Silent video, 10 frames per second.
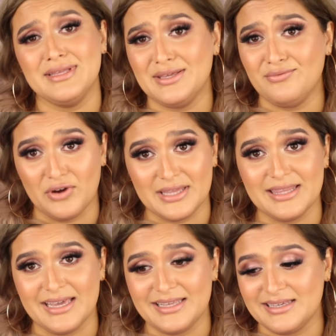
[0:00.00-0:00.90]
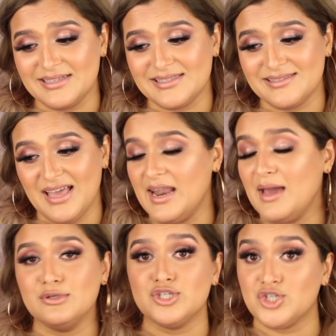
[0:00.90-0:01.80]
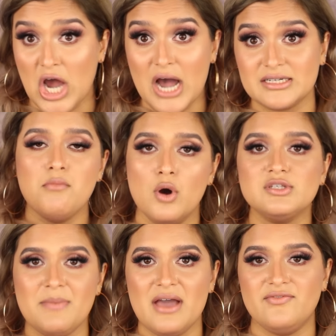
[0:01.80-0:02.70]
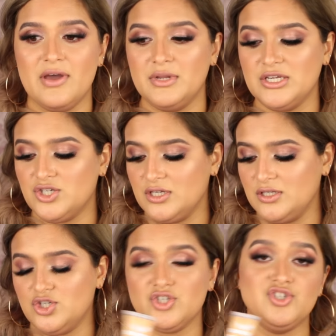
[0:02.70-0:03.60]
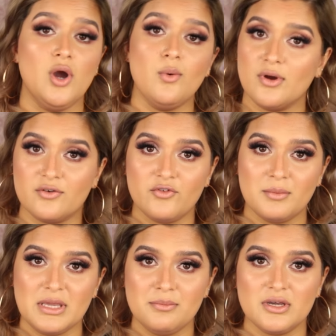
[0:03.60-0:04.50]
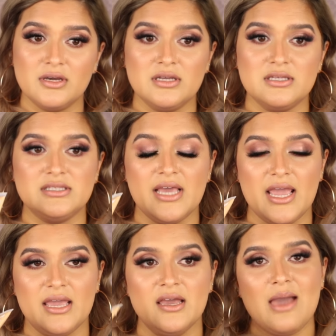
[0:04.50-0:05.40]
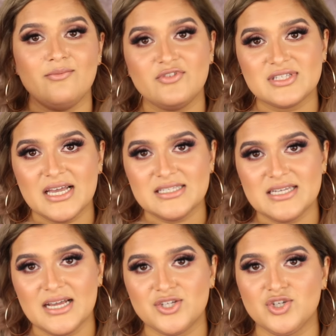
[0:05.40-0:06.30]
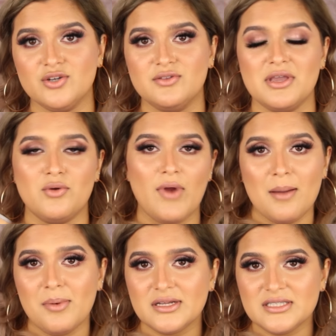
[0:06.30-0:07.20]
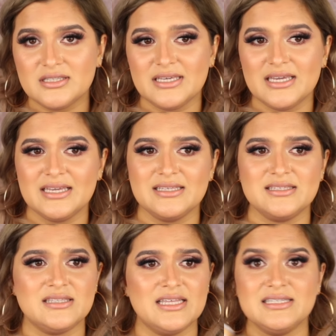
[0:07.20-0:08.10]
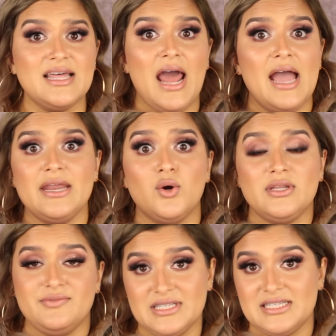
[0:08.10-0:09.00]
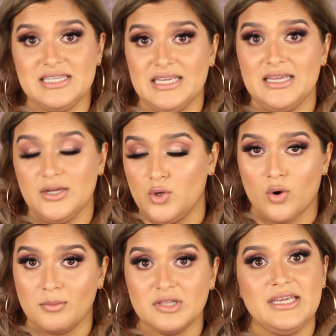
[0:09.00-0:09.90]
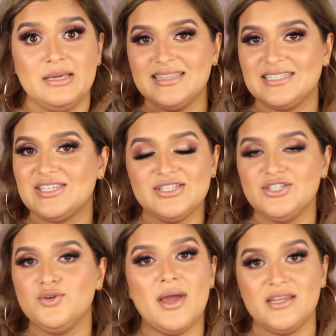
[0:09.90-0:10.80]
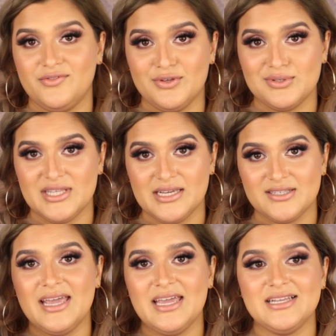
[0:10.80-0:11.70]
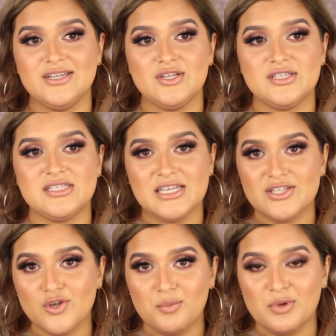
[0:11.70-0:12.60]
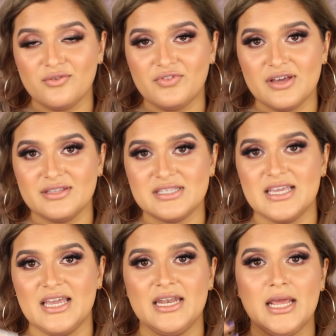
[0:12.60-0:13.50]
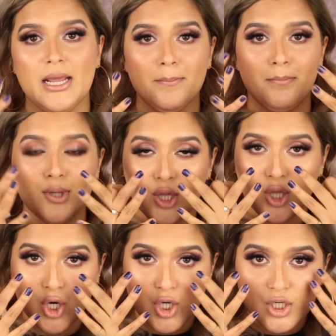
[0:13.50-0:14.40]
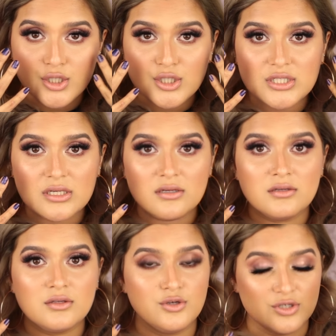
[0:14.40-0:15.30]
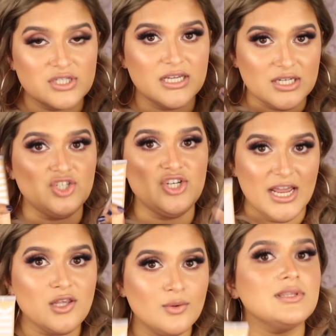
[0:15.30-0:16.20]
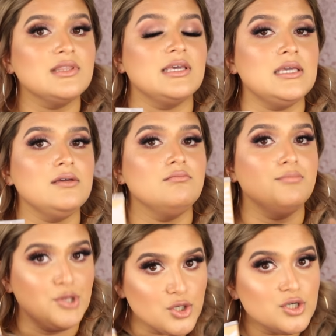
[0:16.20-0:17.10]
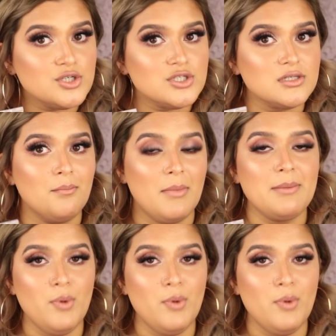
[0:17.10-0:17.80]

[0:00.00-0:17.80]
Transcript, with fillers: really freaking like this and I was shocked. Most matte foundations just don't work for me because they emphasize texture, they grab onto things, things that I don't even see normally. This doesn't do any of those things. It sits so beautifully on the skin, it blurs your skin, genuinely blurs my